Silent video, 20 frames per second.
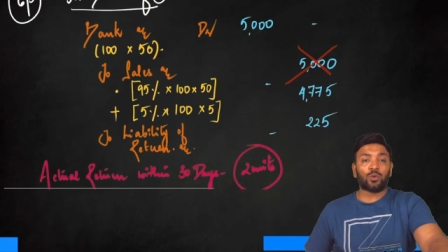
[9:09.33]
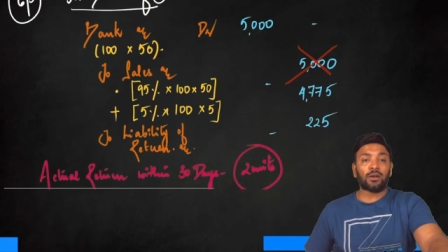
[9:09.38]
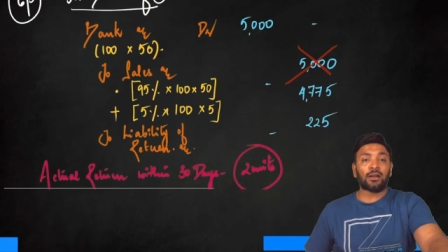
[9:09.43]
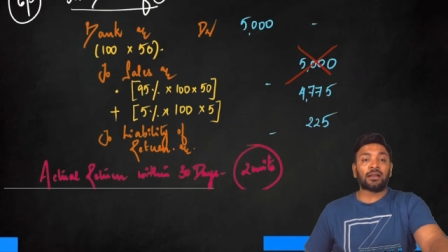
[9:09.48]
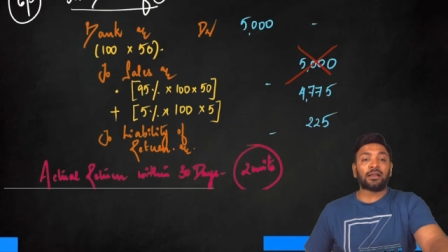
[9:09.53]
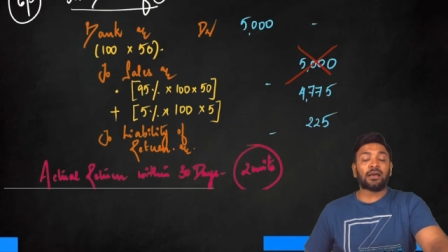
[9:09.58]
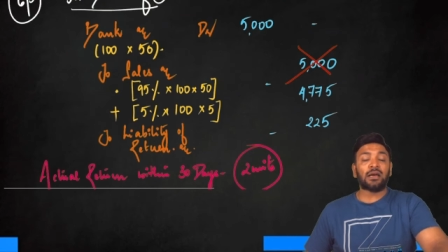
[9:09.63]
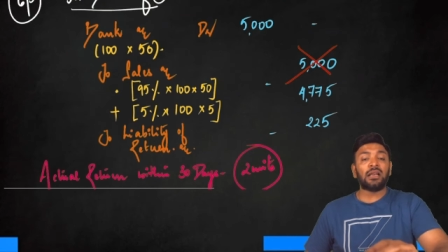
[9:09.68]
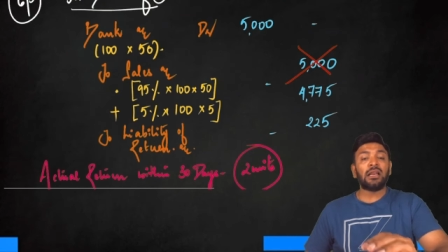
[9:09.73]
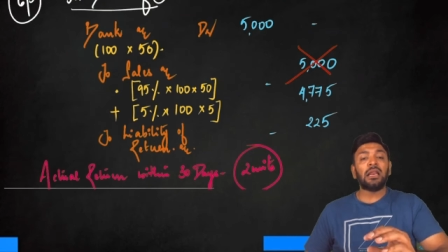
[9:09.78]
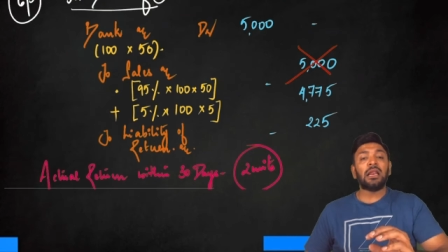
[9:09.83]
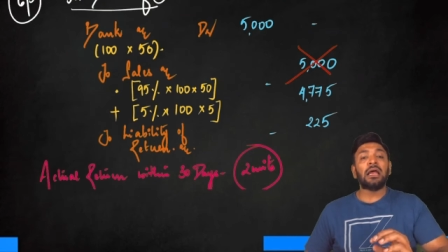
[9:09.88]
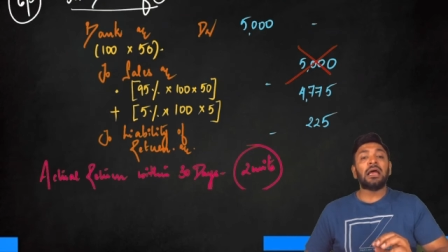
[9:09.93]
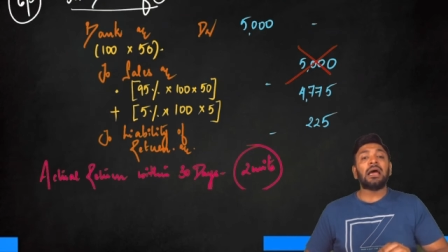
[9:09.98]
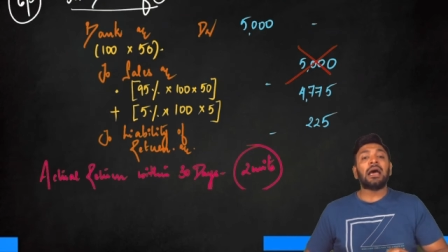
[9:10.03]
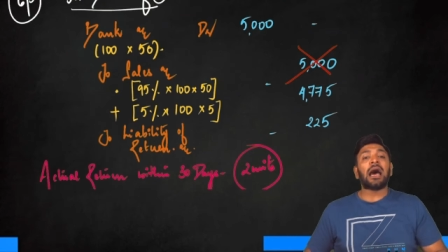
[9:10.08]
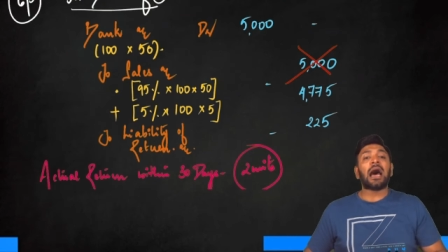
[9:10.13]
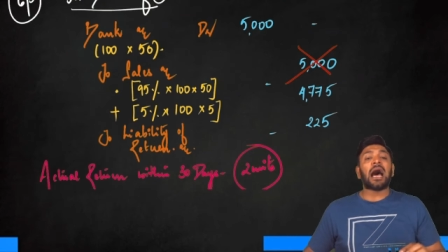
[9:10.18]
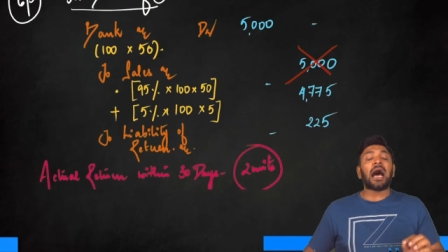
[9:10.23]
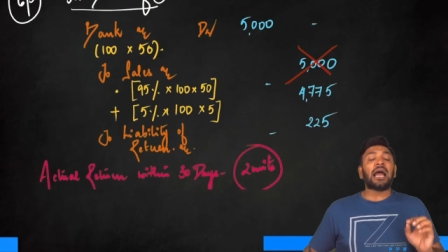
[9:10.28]
return,
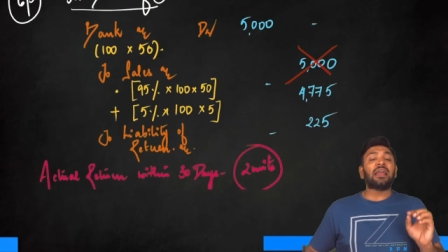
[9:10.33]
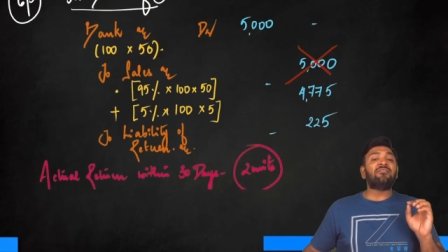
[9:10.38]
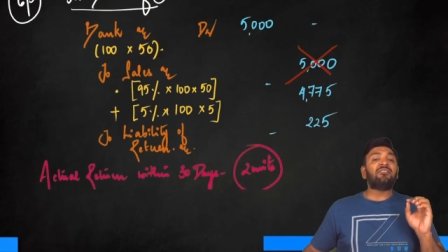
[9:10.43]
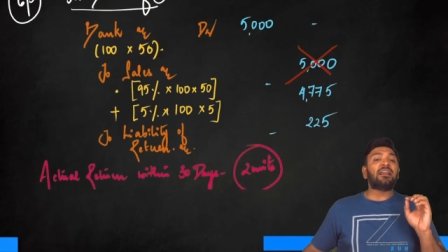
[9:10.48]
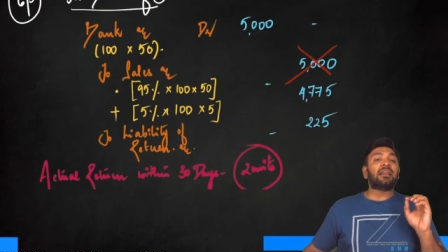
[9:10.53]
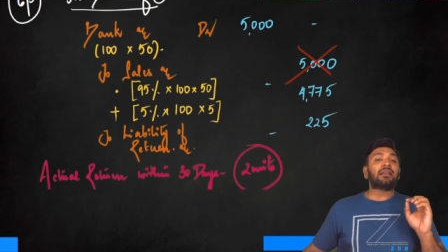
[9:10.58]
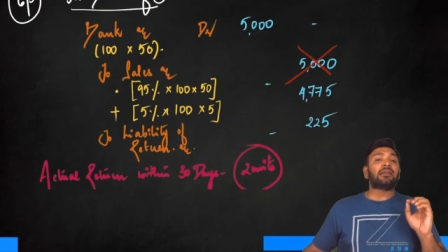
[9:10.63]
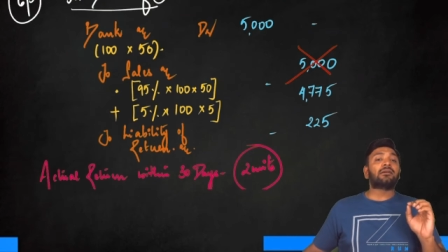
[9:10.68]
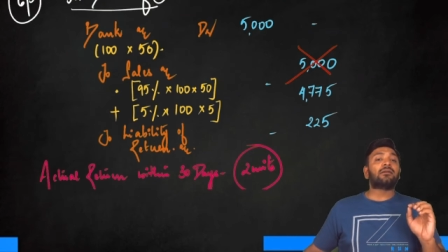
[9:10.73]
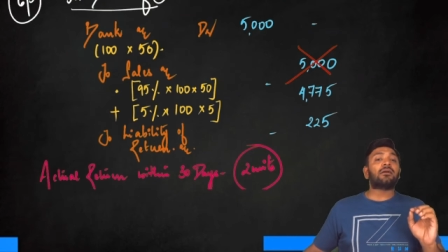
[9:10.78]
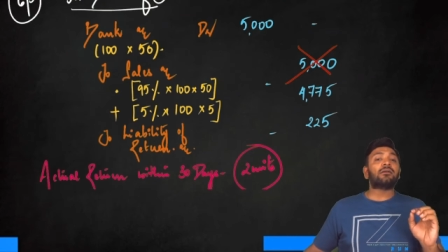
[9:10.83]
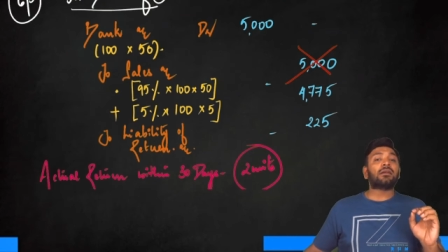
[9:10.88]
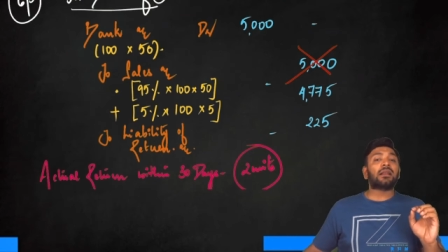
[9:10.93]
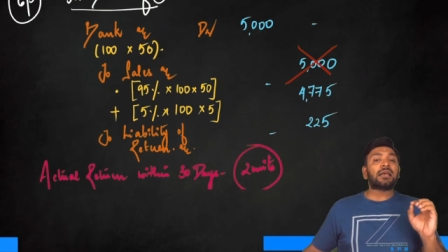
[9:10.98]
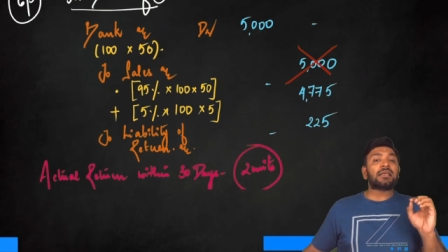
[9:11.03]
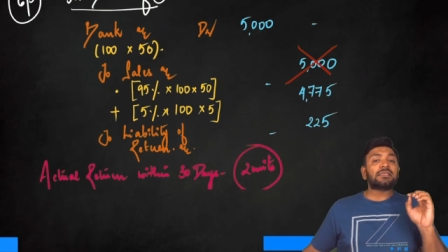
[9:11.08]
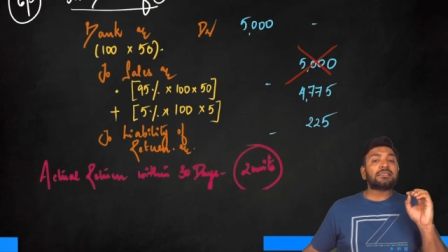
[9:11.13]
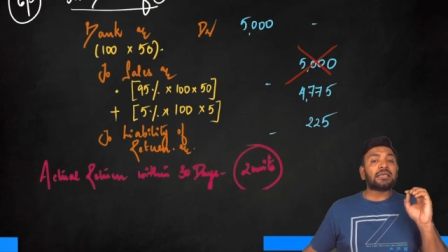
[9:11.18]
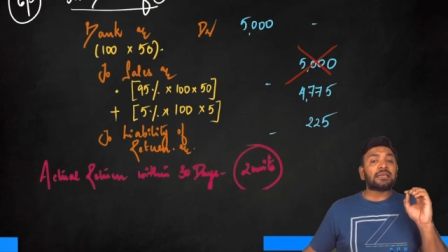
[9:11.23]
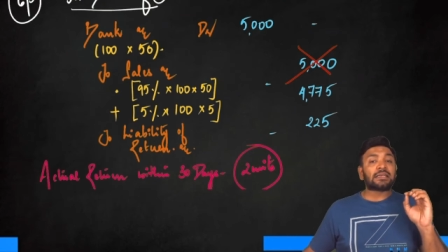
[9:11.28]
I will
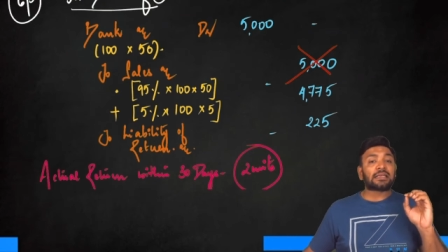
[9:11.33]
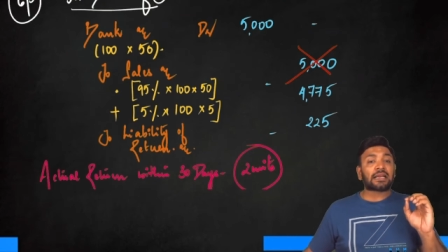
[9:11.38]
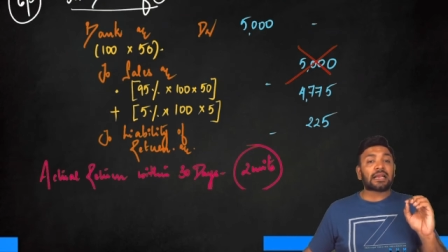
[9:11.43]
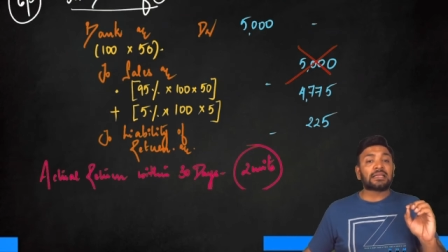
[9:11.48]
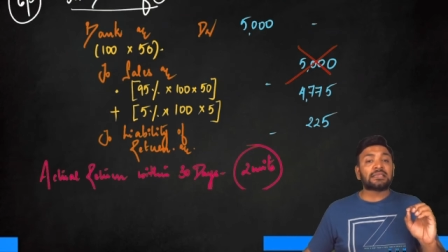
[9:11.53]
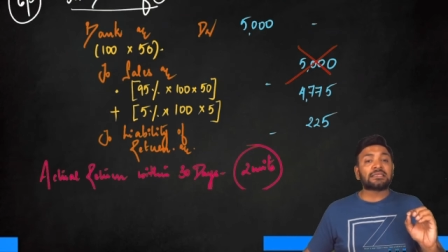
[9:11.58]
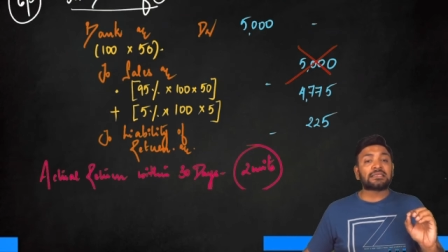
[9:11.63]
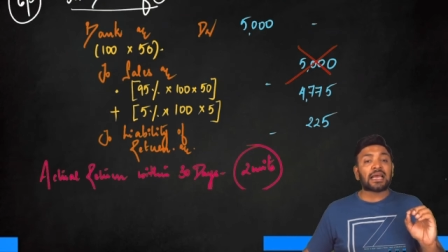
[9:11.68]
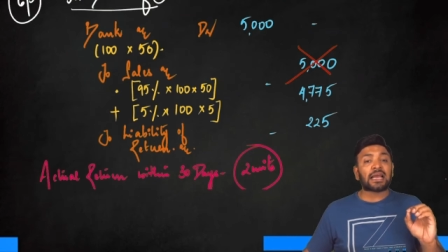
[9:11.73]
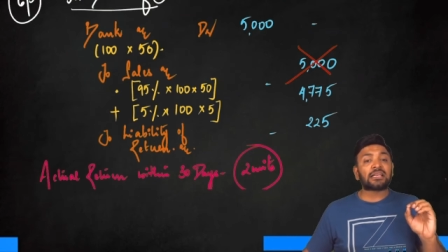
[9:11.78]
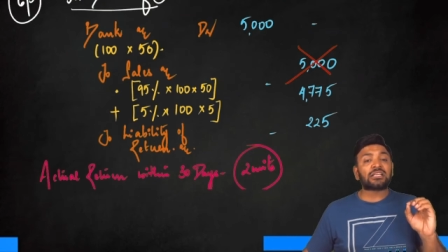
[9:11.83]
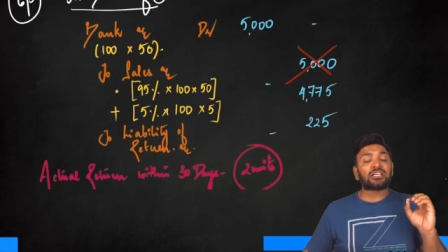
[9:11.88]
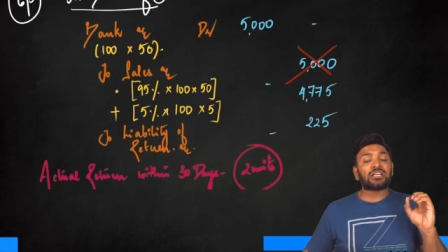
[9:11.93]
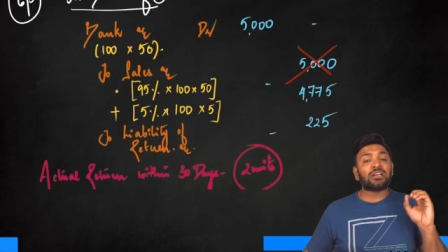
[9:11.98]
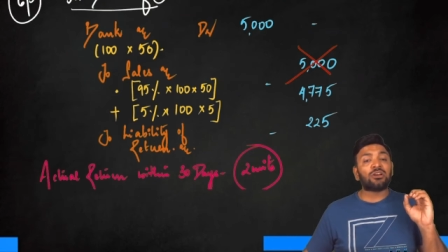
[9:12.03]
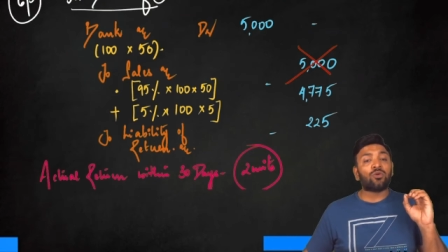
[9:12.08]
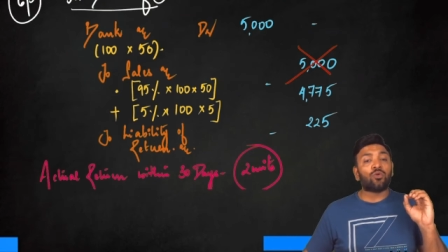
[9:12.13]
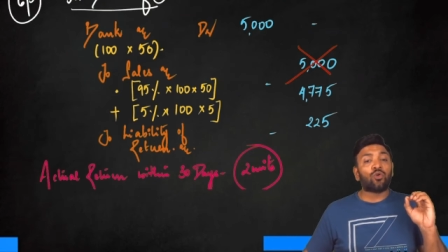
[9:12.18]
recognize the transaction